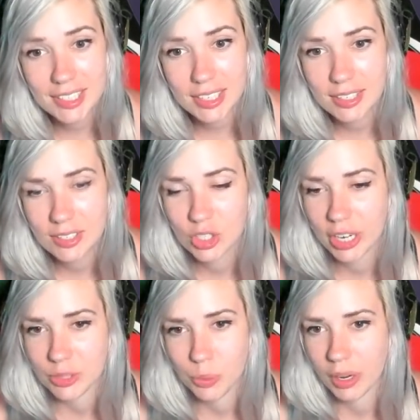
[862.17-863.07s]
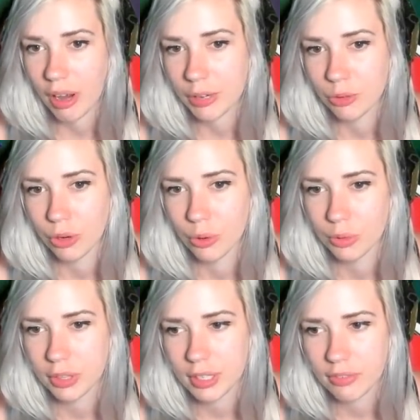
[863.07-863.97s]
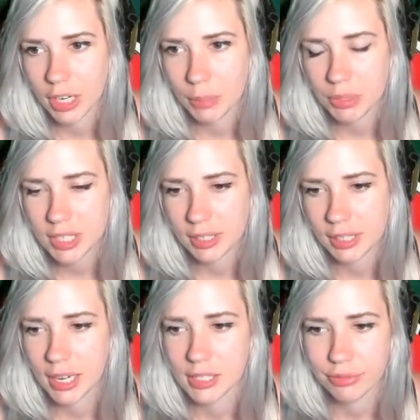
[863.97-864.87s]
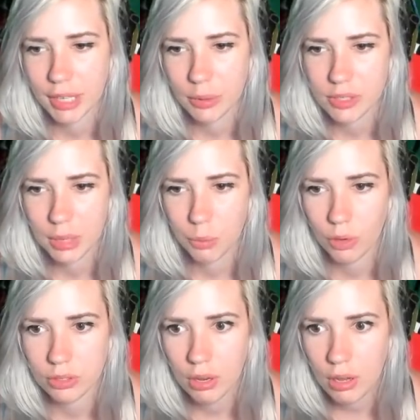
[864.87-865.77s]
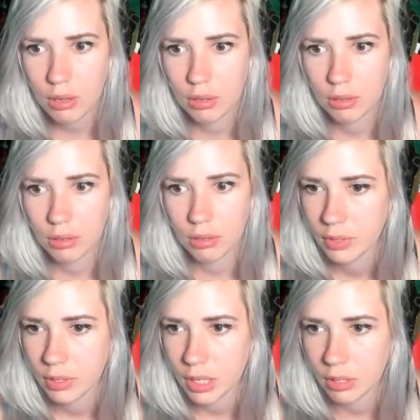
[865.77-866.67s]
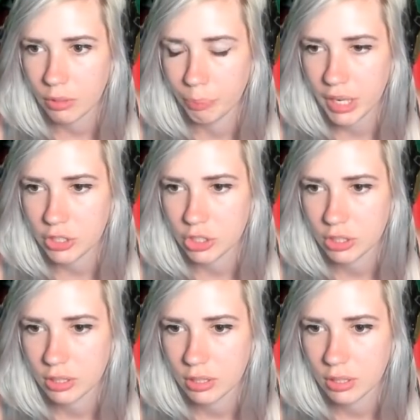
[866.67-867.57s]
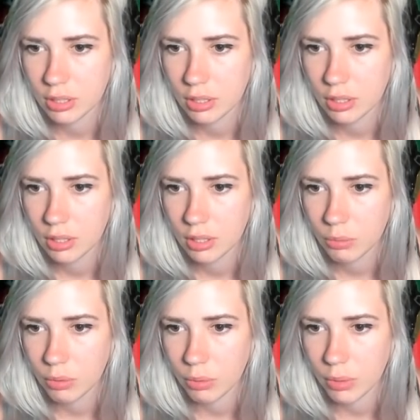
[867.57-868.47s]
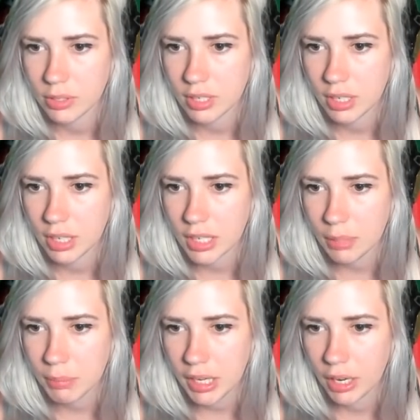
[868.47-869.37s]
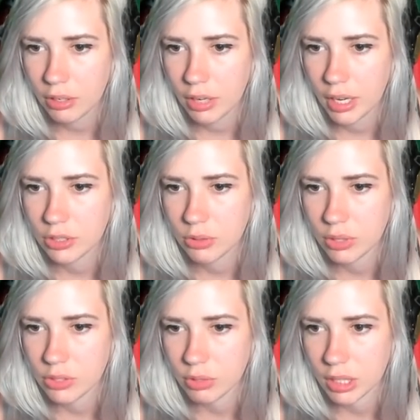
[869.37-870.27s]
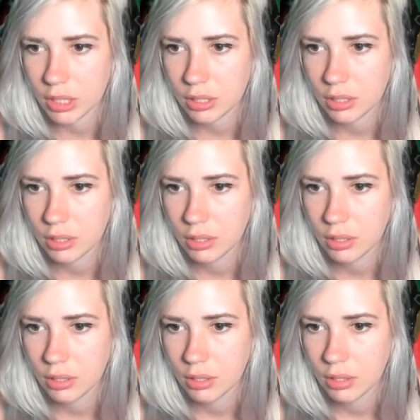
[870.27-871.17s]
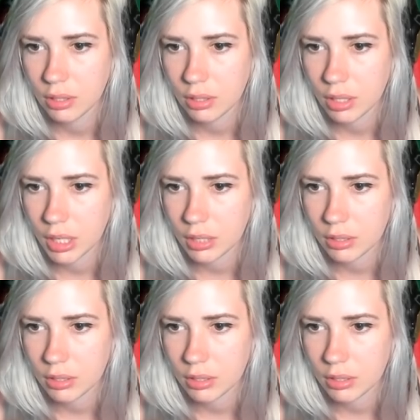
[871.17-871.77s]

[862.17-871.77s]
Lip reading: is just where I grow the very particular kinds of flowers that I want. Oh! Hey, little bitch. Wait, is he gonna attack me? I don't know how to do this, really. Like,